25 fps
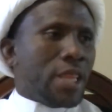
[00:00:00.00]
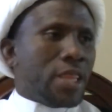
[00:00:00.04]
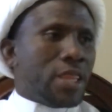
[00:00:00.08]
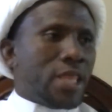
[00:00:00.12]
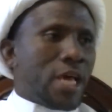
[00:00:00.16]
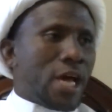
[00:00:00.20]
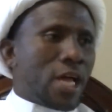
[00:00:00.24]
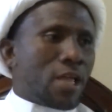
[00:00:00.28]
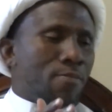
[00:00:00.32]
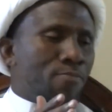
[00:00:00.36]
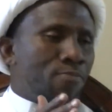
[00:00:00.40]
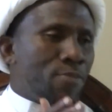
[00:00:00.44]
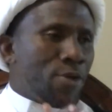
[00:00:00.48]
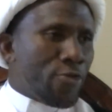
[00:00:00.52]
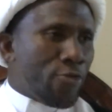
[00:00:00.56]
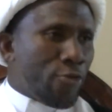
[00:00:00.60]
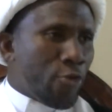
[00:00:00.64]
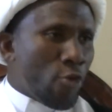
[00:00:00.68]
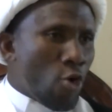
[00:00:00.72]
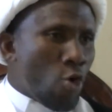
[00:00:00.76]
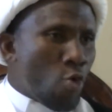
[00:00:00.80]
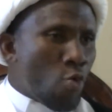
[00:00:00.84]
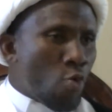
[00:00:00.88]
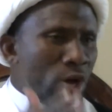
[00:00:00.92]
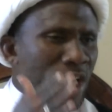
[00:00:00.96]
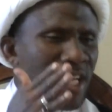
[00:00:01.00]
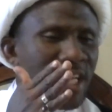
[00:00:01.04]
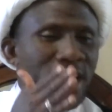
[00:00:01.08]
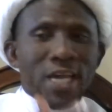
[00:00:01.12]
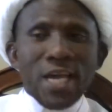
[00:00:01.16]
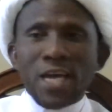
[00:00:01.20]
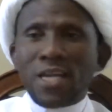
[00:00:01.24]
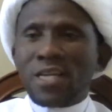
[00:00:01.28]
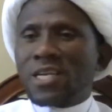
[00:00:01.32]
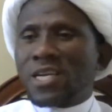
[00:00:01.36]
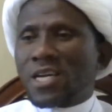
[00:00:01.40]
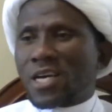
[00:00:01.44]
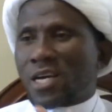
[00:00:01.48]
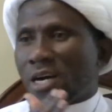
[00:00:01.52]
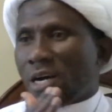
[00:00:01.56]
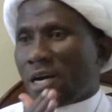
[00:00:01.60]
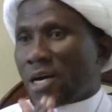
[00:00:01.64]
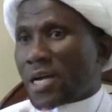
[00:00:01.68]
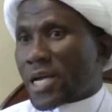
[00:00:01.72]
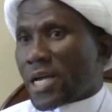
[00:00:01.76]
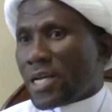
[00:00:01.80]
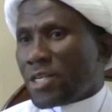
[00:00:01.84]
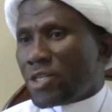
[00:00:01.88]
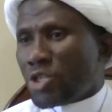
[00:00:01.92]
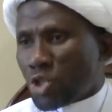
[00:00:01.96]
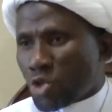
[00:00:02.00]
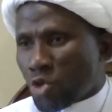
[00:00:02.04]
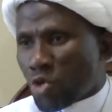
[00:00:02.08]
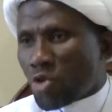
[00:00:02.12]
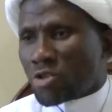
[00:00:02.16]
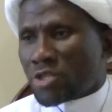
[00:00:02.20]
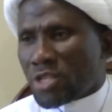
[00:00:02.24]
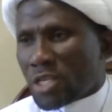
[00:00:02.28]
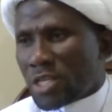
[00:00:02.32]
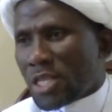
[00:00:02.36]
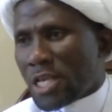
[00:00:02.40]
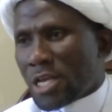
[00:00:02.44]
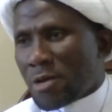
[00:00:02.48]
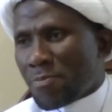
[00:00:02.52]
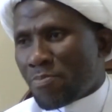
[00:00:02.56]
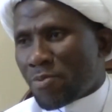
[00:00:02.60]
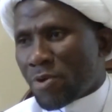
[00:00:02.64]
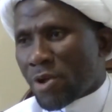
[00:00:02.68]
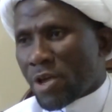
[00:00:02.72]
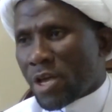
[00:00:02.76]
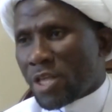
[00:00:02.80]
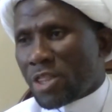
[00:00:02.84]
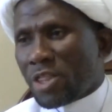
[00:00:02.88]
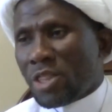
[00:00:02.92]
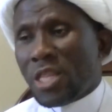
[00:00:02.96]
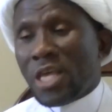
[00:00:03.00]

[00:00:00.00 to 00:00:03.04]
That before one can, uh, can shorten their prayer,